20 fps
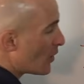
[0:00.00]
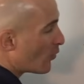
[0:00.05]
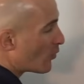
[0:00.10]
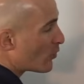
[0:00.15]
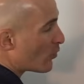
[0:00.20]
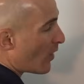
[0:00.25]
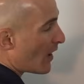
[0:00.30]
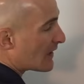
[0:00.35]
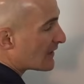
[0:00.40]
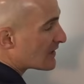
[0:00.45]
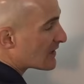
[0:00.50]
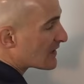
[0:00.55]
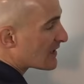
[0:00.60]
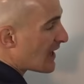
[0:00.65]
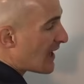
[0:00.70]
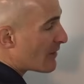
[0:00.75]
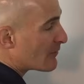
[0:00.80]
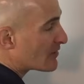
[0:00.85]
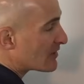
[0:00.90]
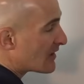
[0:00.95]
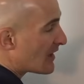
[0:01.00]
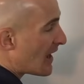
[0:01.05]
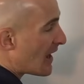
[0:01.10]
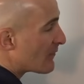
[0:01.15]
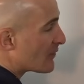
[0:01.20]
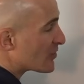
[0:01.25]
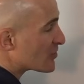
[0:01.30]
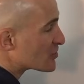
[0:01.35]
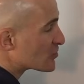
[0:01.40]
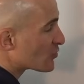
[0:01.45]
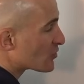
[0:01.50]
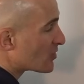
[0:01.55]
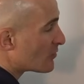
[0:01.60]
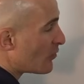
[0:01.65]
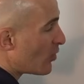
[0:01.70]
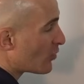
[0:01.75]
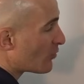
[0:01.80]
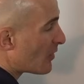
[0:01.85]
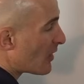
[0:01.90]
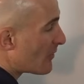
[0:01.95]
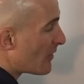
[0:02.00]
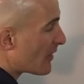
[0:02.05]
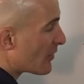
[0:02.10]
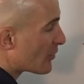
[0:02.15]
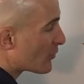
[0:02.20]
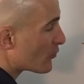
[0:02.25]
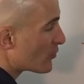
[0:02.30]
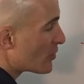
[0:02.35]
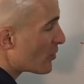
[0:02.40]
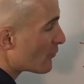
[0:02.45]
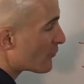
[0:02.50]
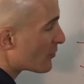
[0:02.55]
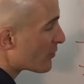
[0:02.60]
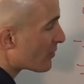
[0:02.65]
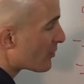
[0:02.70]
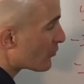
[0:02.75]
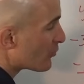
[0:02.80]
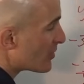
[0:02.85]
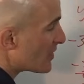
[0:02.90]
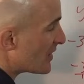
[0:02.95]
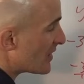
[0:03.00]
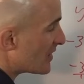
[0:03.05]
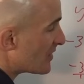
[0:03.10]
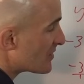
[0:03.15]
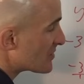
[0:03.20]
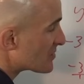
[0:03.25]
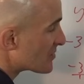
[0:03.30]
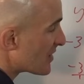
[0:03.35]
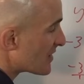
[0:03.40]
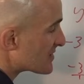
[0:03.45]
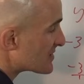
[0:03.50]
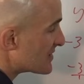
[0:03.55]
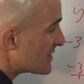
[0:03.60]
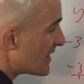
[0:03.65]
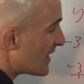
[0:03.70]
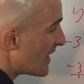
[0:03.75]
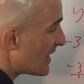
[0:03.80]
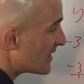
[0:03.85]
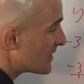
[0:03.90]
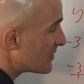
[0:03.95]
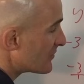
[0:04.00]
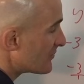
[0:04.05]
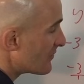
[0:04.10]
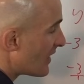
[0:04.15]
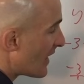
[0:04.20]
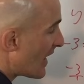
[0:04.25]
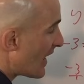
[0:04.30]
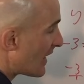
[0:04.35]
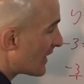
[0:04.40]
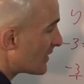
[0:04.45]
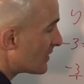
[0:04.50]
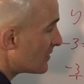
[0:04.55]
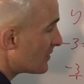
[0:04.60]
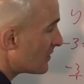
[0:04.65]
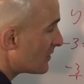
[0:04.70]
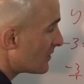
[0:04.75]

We want to get common denominators, so we're going to multiply by 3/3, so that's -9/3